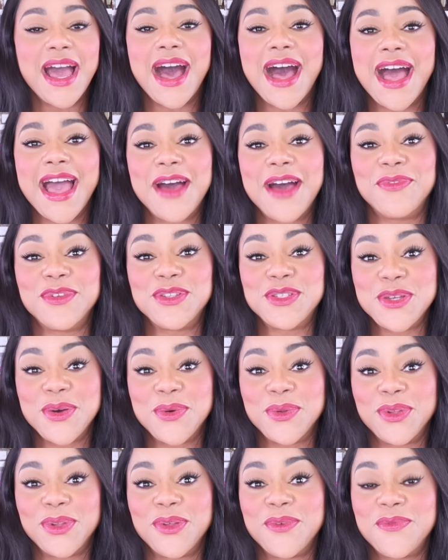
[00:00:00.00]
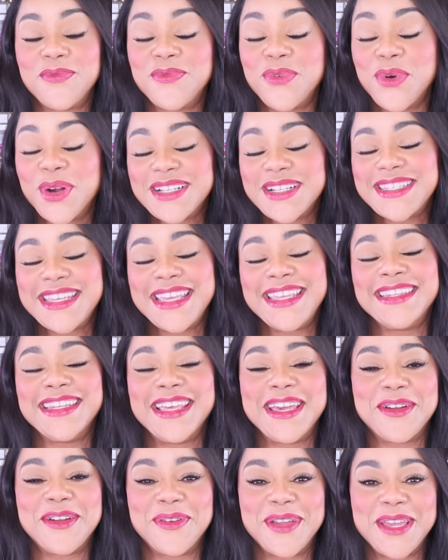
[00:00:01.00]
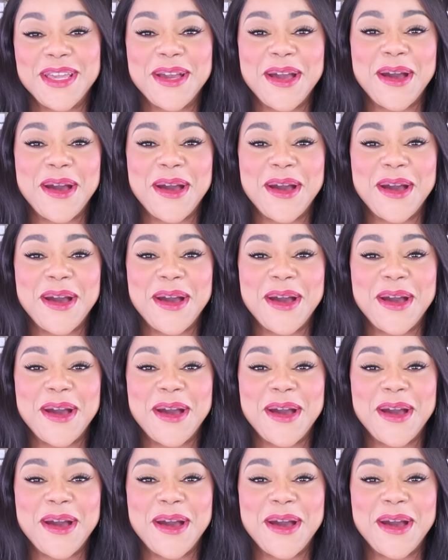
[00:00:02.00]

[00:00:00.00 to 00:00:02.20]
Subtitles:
I have a total of 14 layering